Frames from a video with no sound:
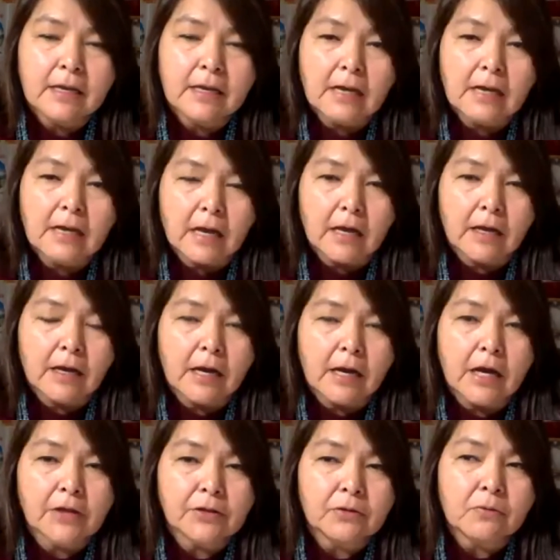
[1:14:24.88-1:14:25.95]

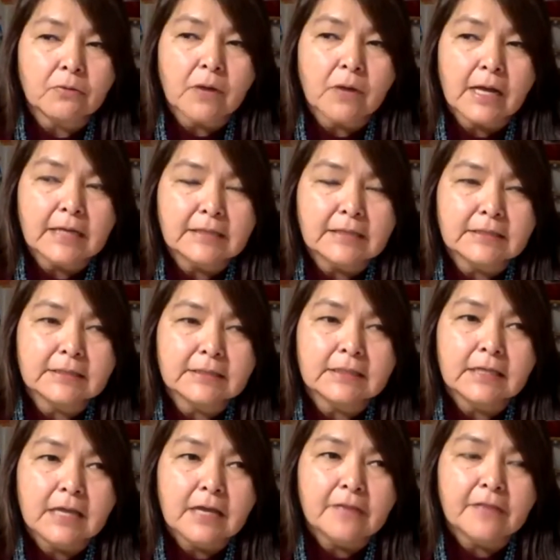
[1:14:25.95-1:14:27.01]
Otherwise,
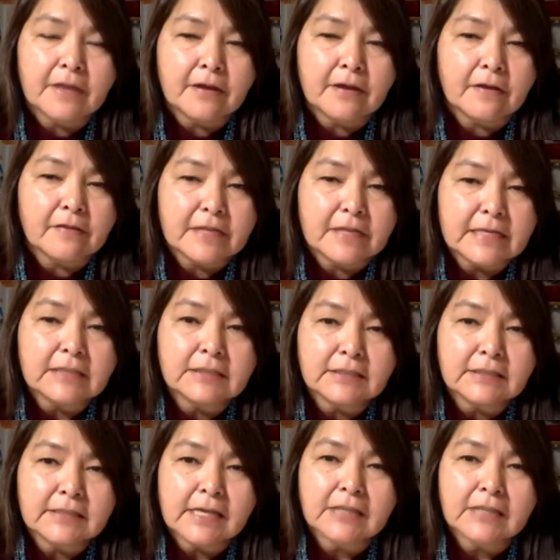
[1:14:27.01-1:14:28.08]
these
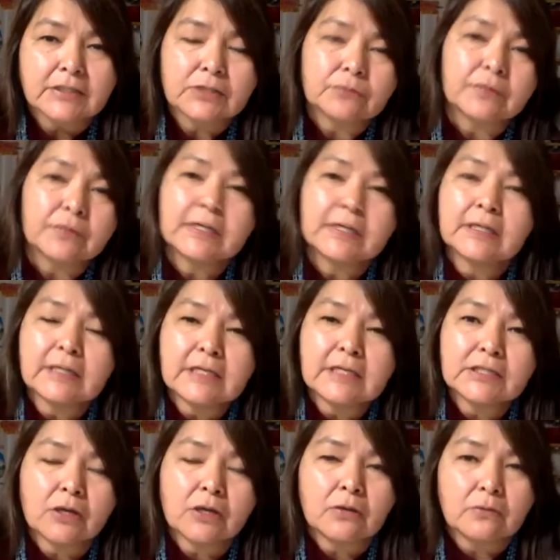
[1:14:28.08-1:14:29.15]
sets really
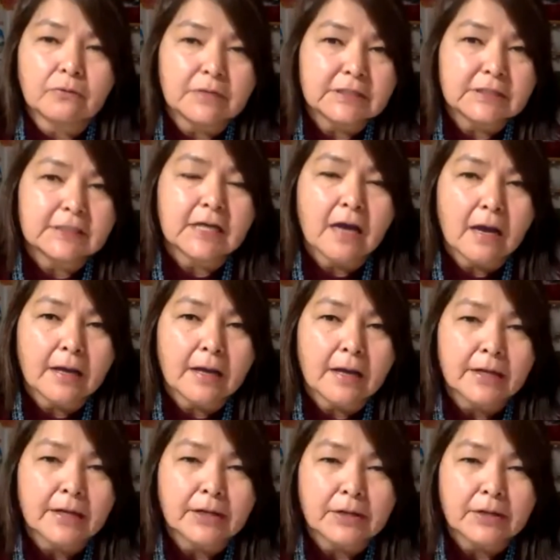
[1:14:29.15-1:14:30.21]
don't
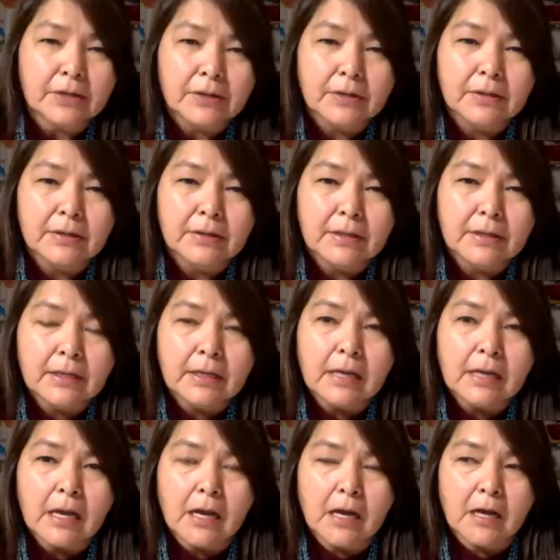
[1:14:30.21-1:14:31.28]
retire.
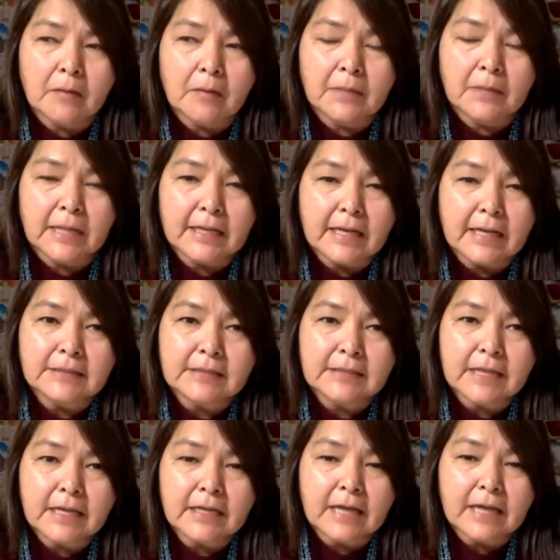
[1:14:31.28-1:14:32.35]
Like I
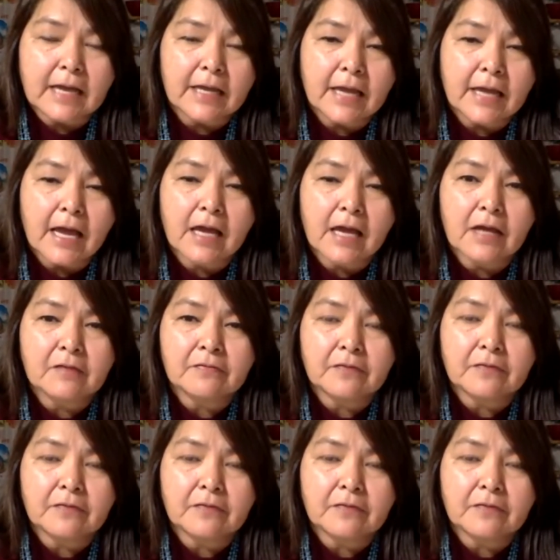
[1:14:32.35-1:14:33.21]
said, I have